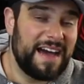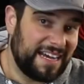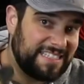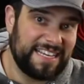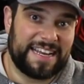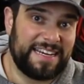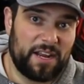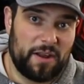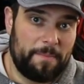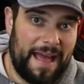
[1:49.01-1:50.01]
a
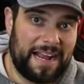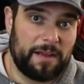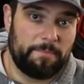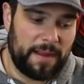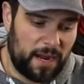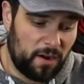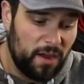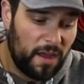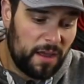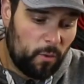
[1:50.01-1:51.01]
secondary backup pair
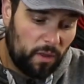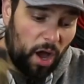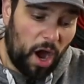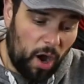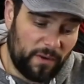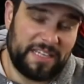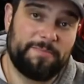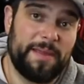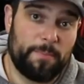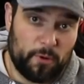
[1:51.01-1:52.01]
will always
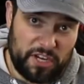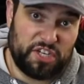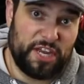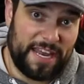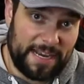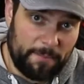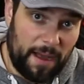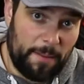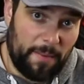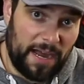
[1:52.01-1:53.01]
be appreciated in
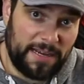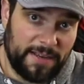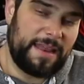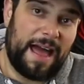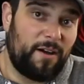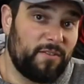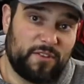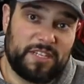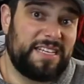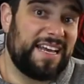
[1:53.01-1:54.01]
my mind. Now,
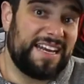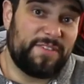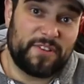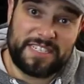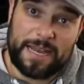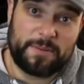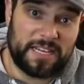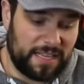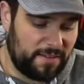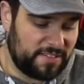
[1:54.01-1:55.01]
there's a ton of different types of
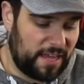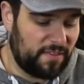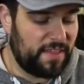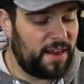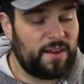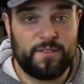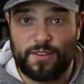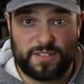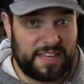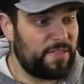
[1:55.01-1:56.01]
gloves out there.
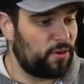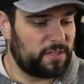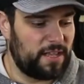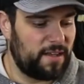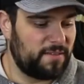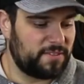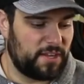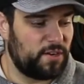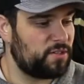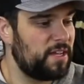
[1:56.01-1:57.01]
There's leather gloves,
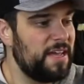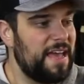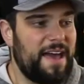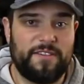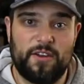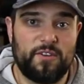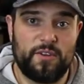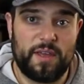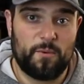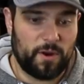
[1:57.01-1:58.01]
there's heavier
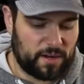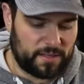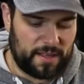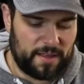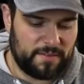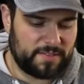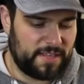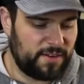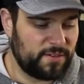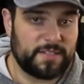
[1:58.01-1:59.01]
duty work gloves,
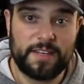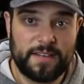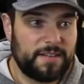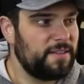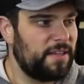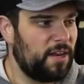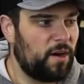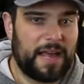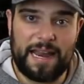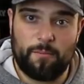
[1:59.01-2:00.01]
there's, you
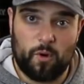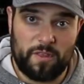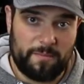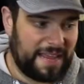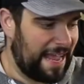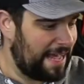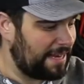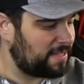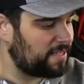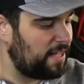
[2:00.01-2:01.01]
know, kind of more of the
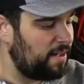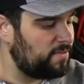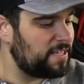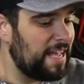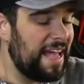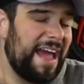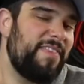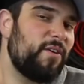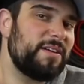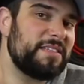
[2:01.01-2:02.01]
mechanics gloves.
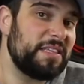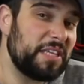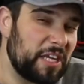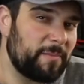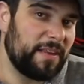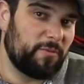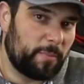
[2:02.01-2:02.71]
And there is a little bit of a